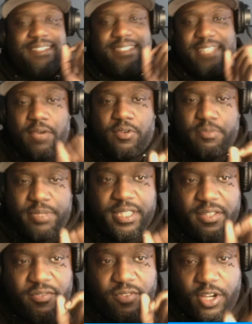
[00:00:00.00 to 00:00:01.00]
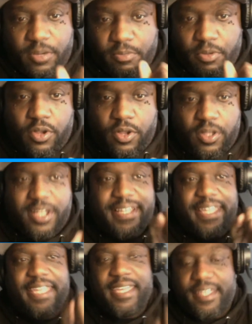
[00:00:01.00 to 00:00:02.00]
That would be LaVar Ball
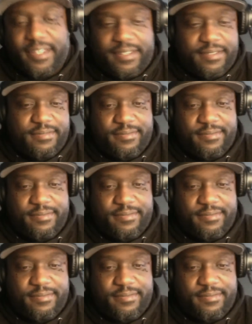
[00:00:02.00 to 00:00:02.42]
again.